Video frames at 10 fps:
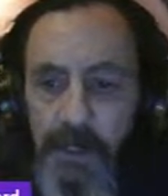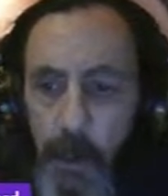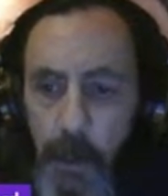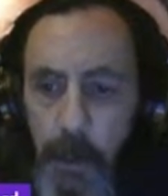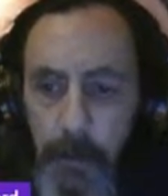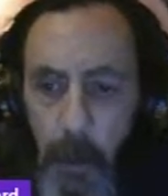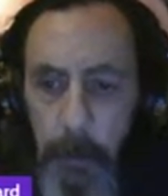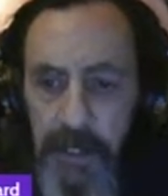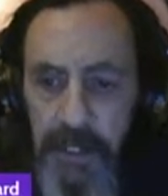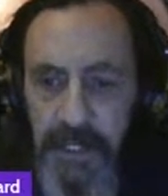So the
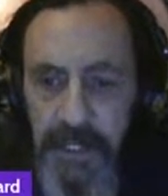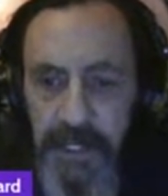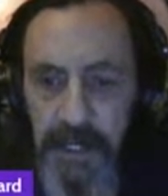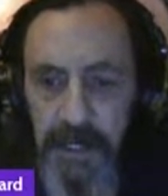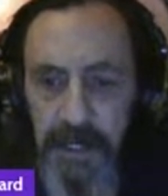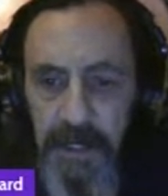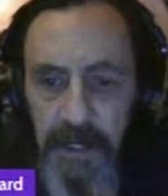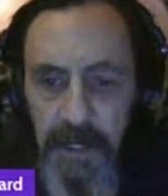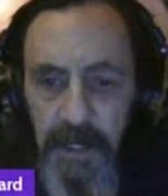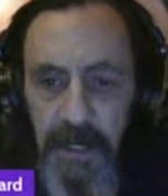purpose
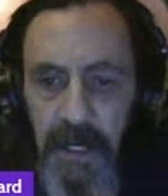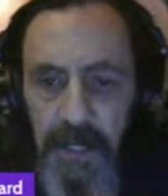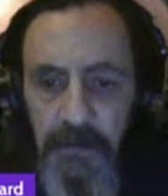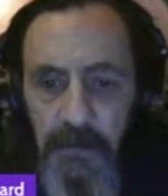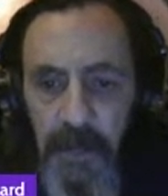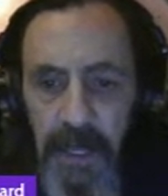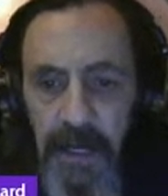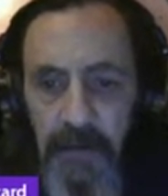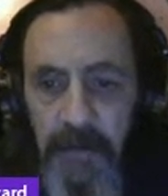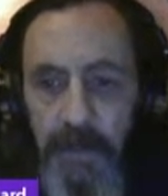is for
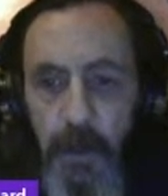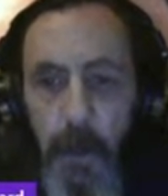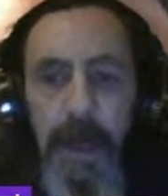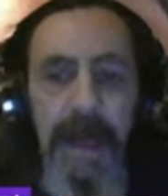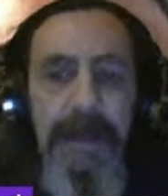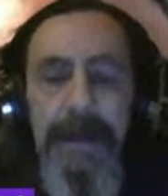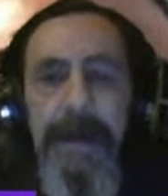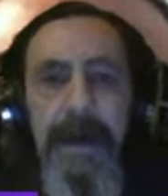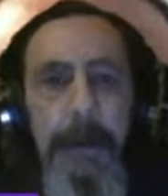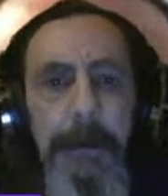individual
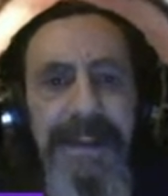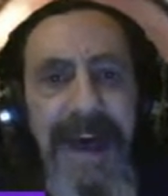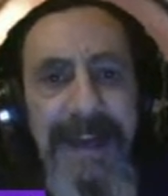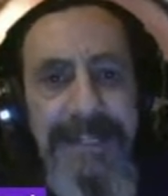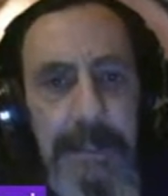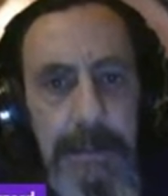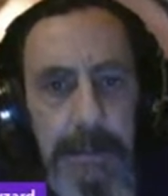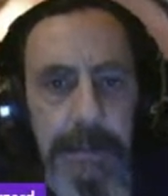income taxes.